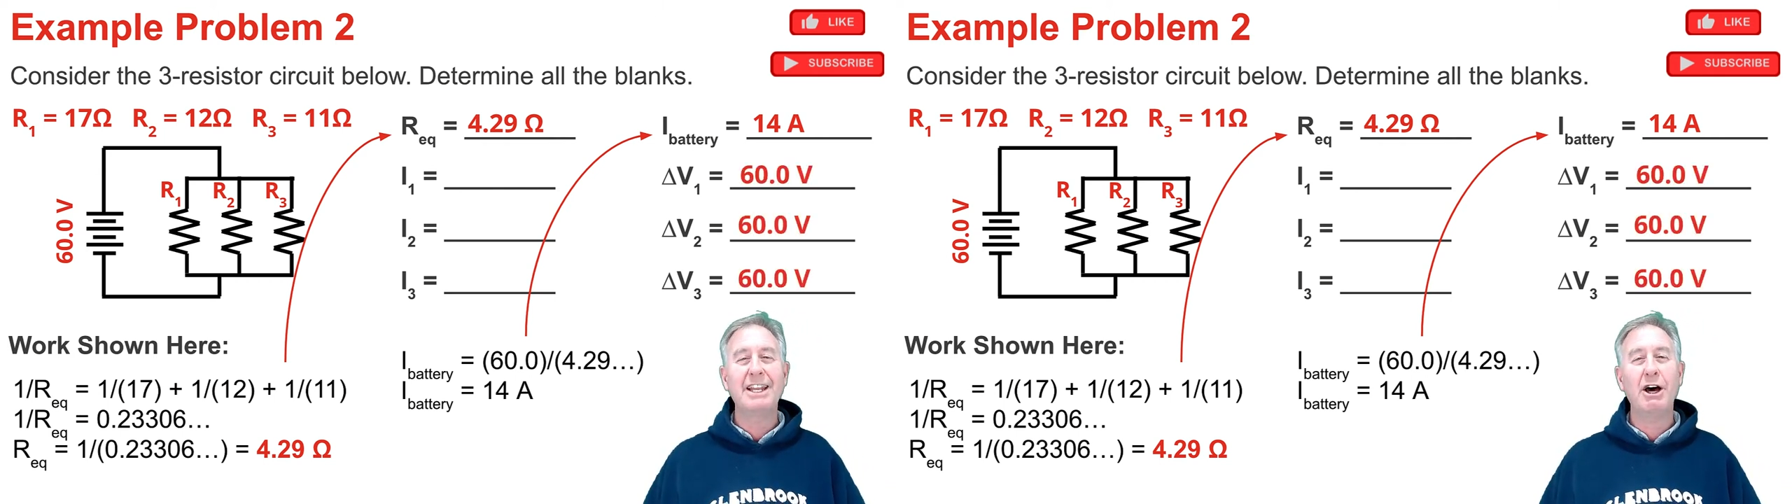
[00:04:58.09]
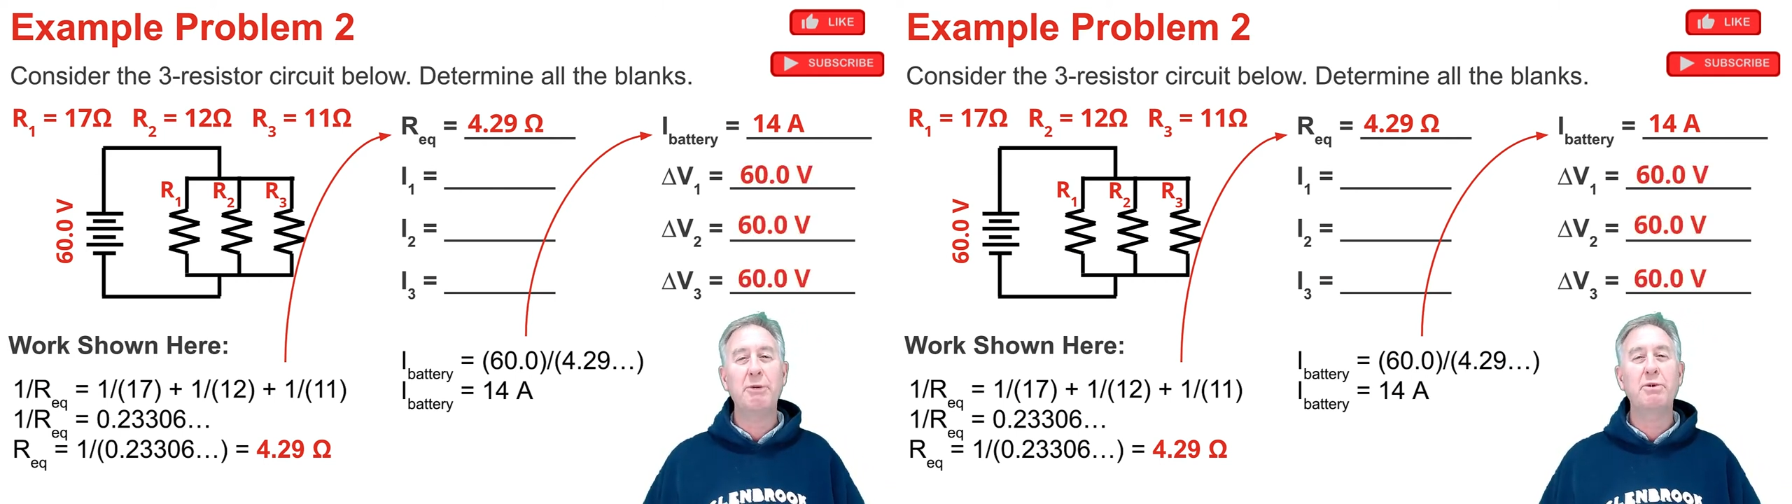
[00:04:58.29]

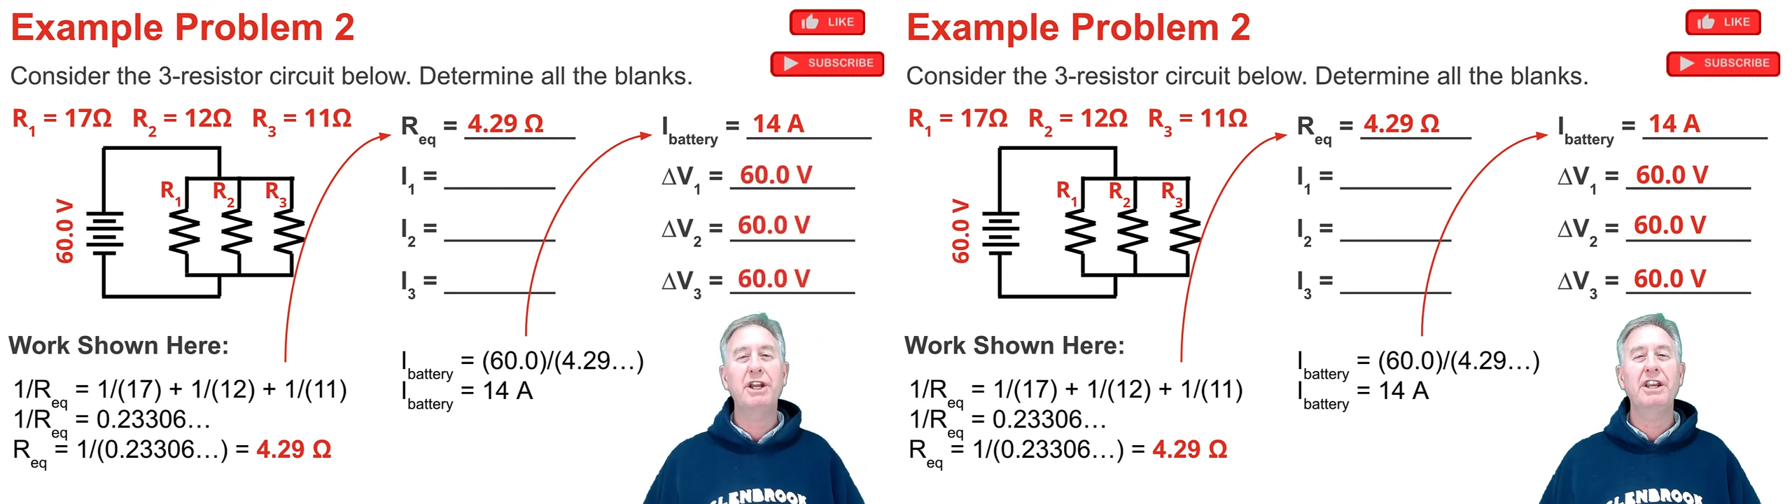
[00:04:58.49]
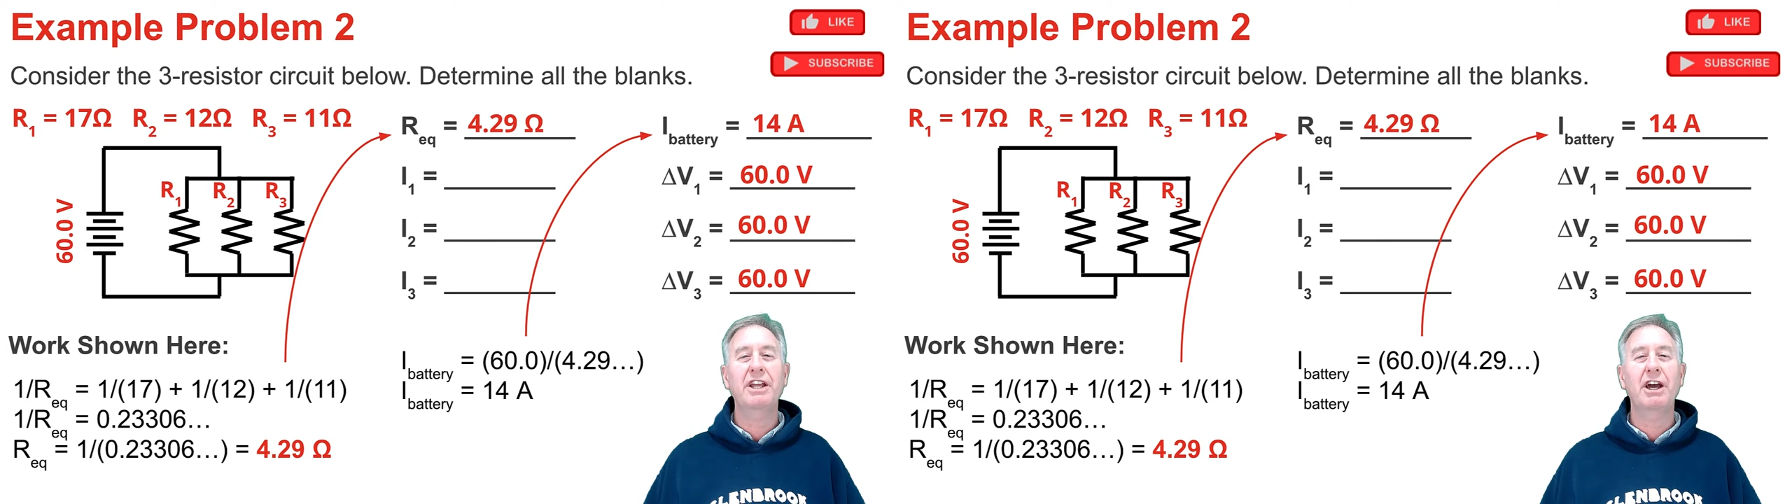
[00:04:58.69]
Now I'm
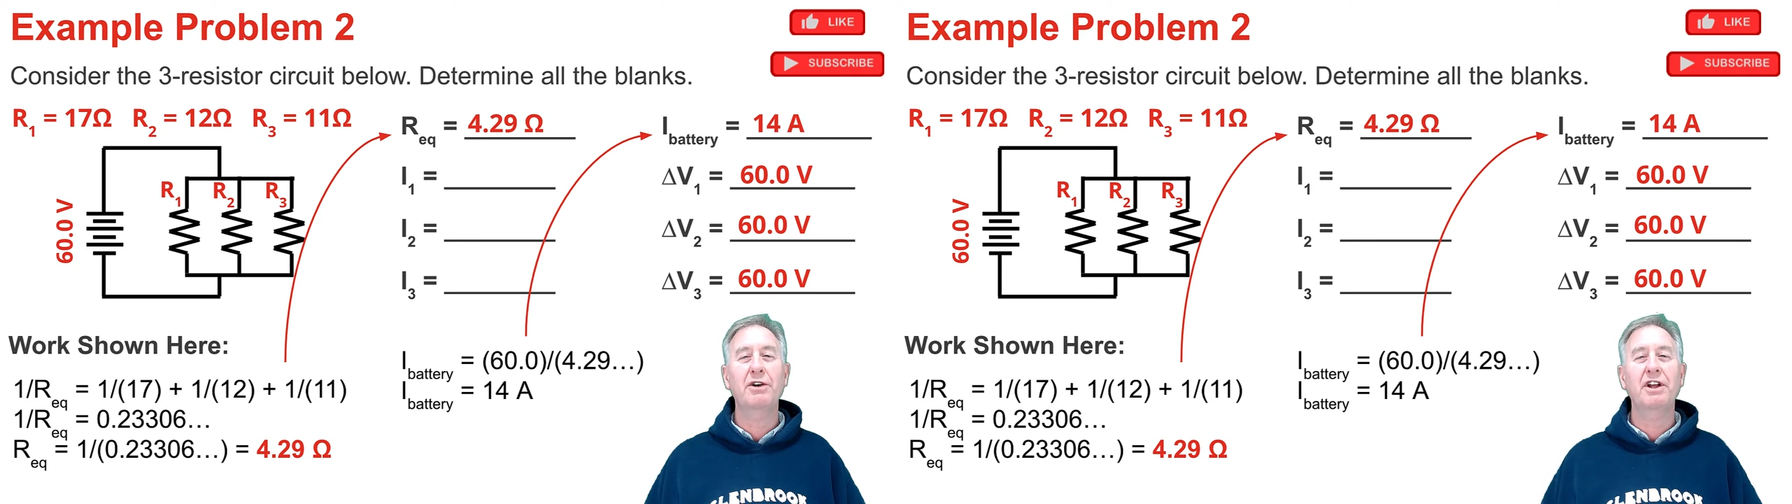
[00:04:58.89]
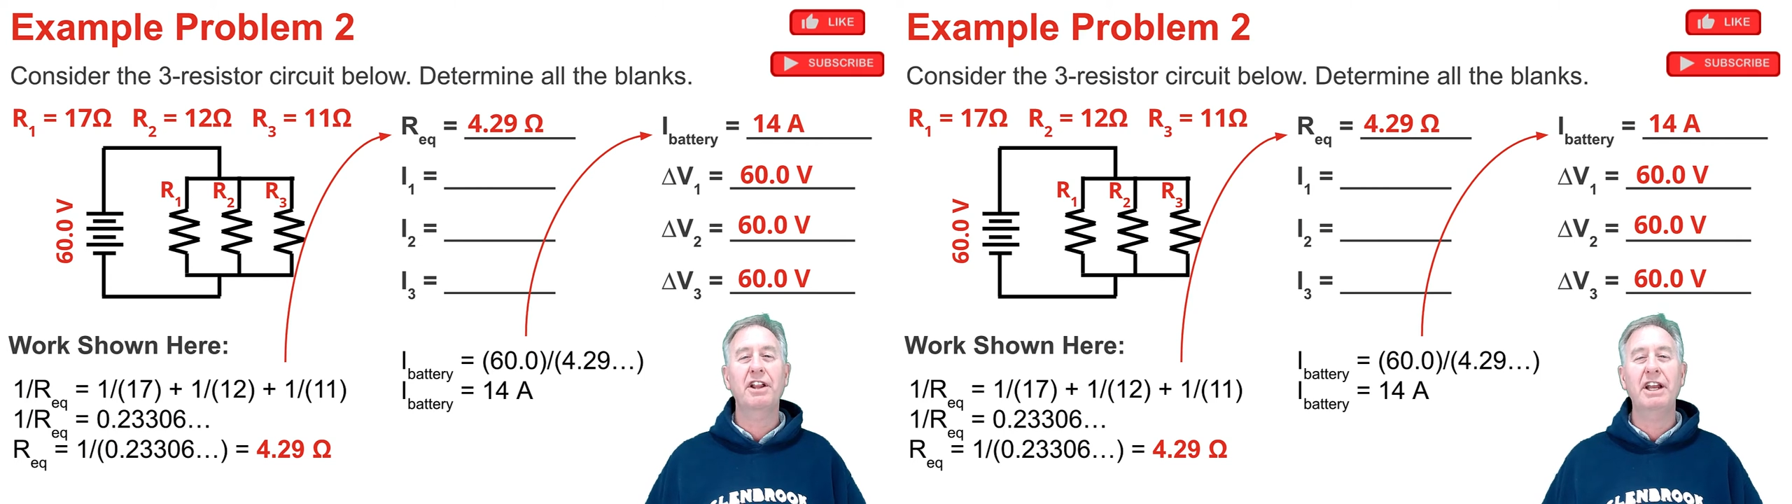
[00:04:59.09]
ready to
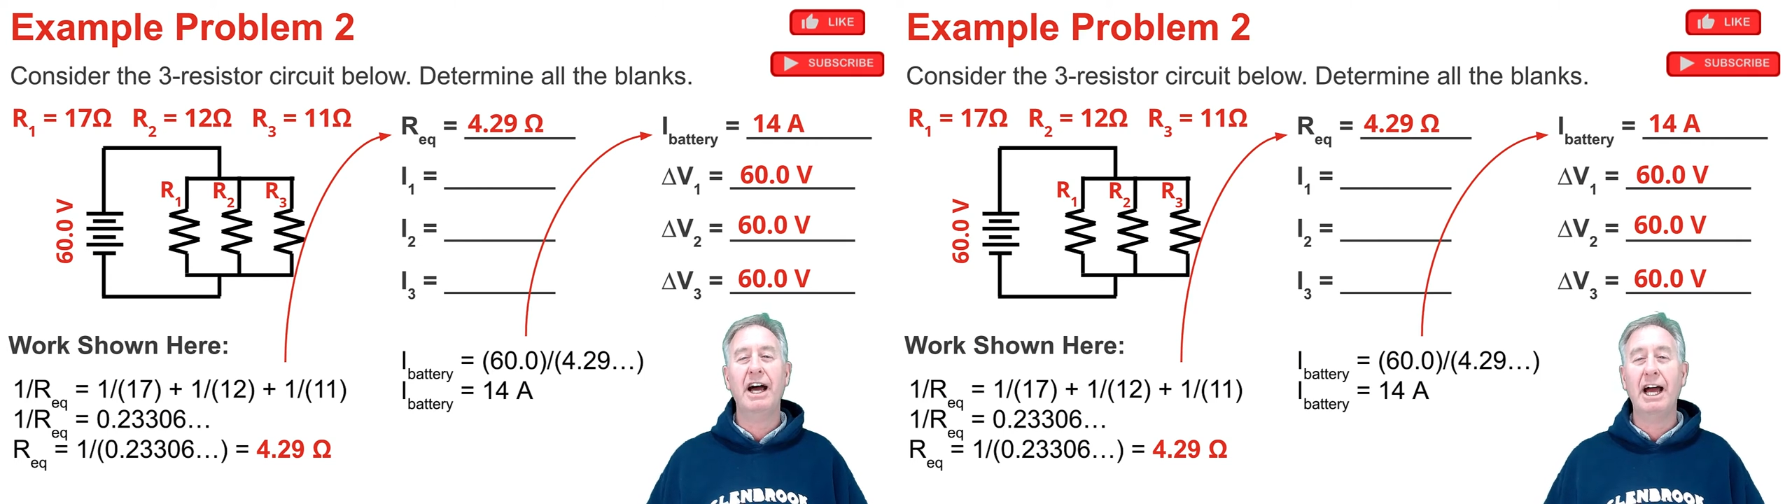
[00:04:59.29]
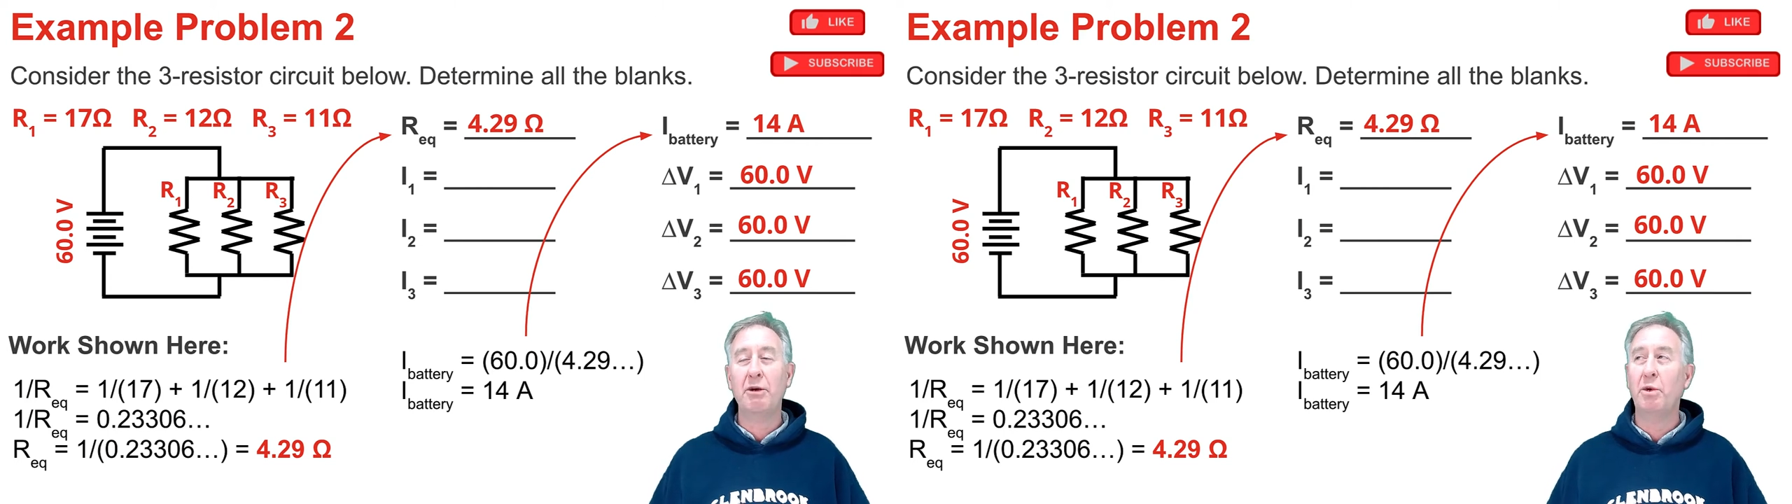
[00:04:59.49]

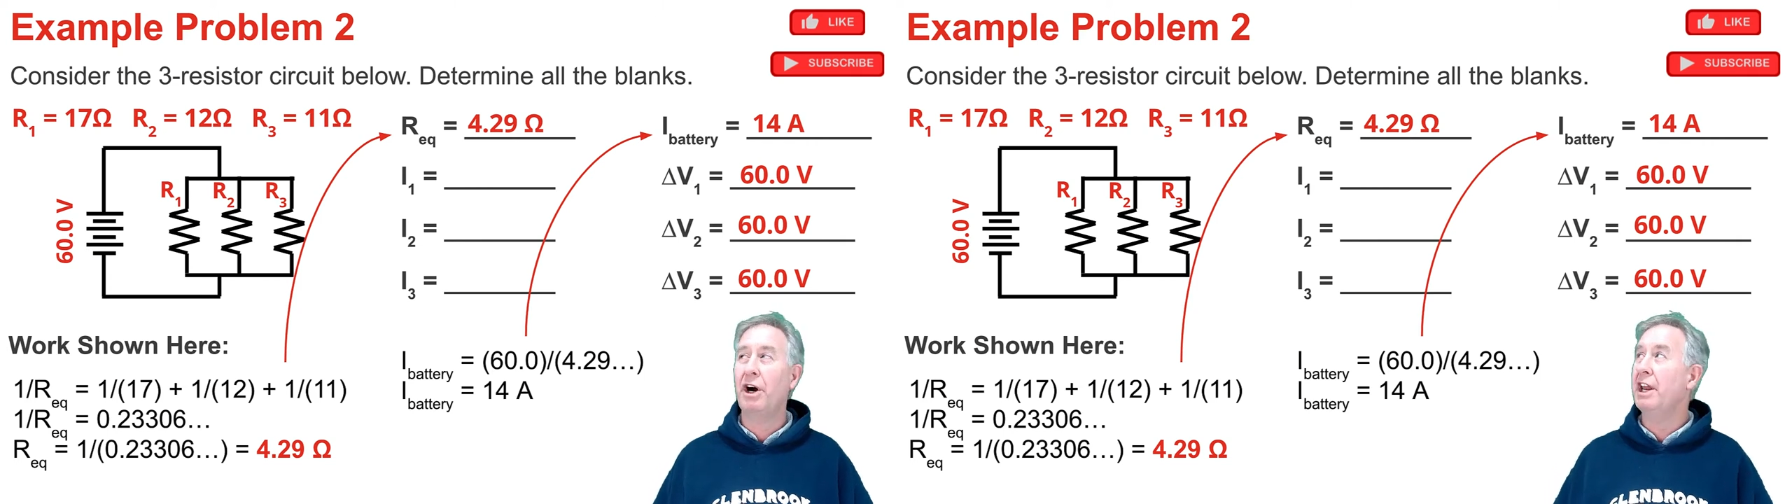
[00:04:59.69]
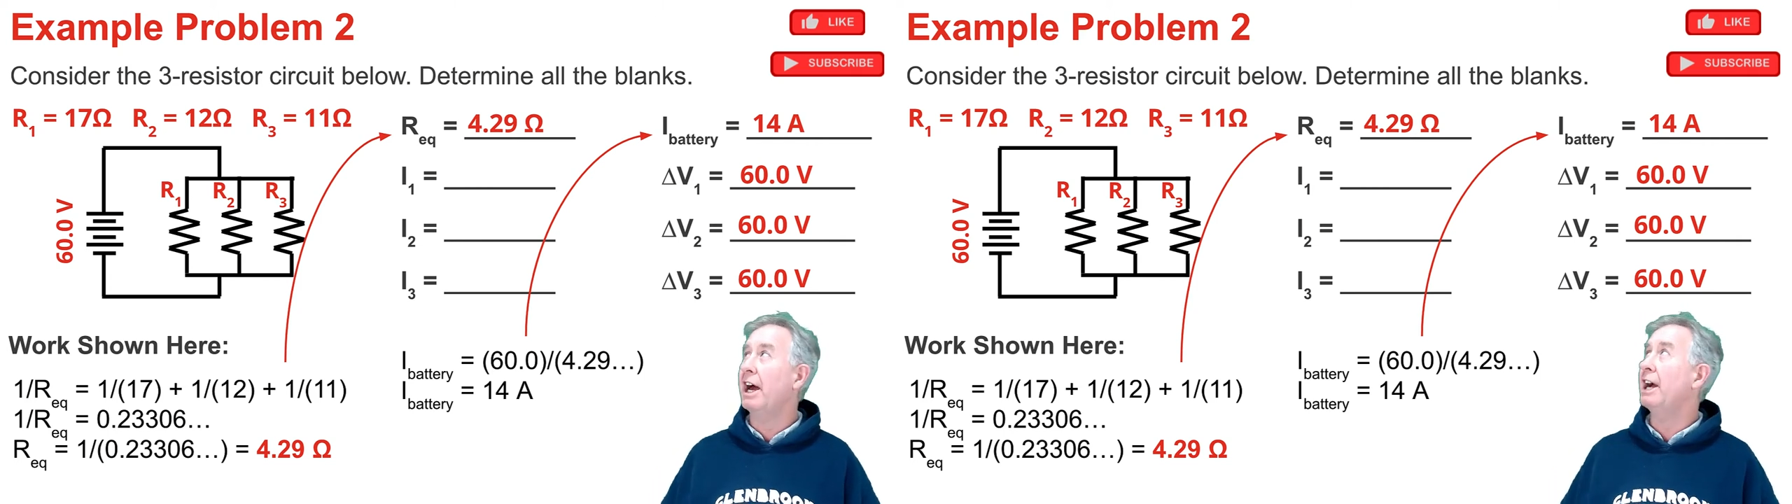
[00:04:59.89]
calculate
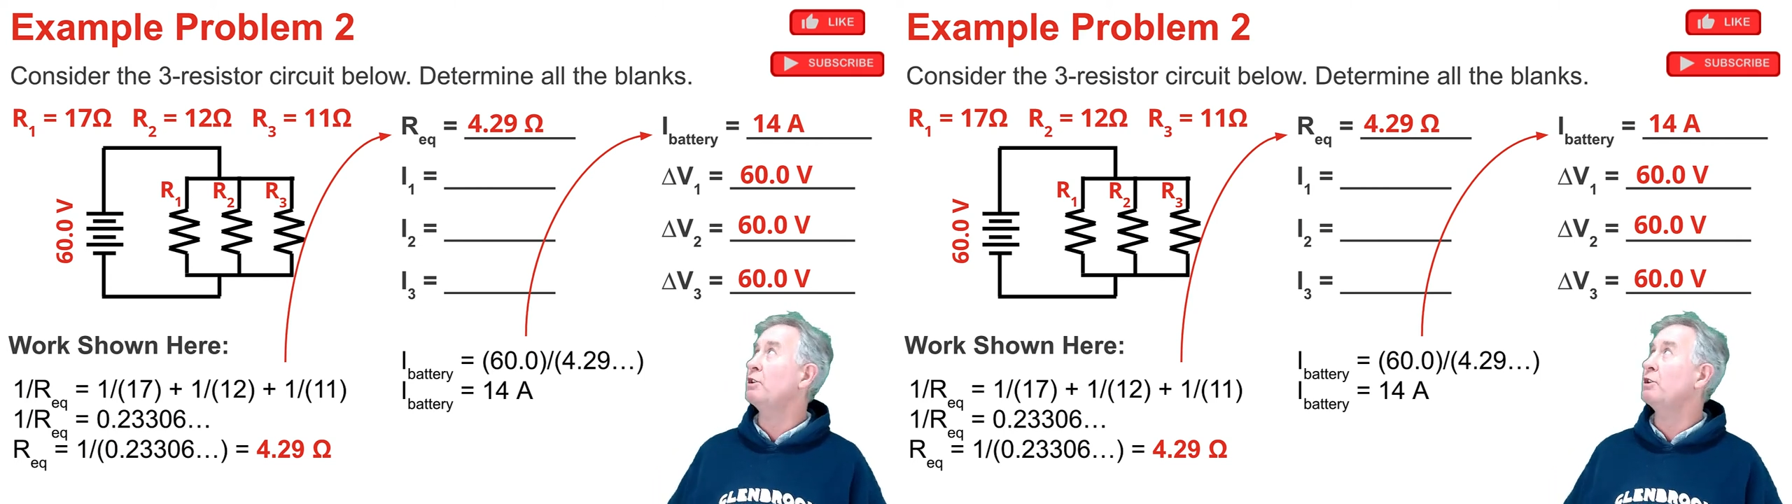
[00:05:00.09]
I1,